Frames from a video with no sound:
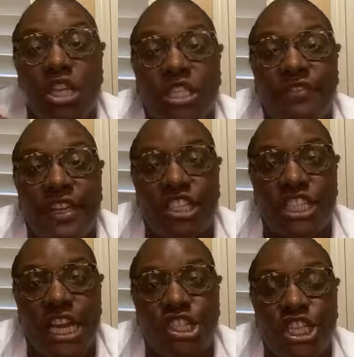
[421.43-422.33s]
the
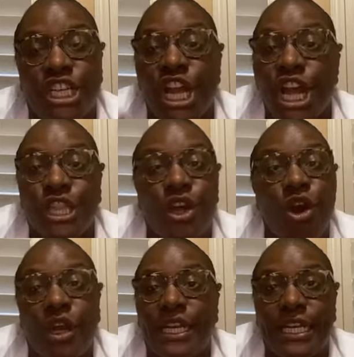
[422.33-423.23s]
vegetation, the
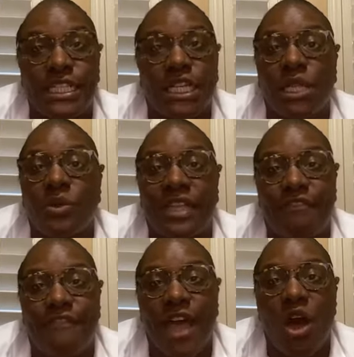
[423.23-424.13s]
harder it is to close
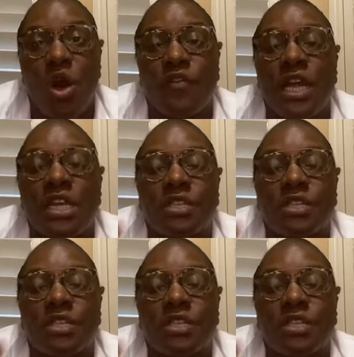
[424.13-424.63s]
that valve.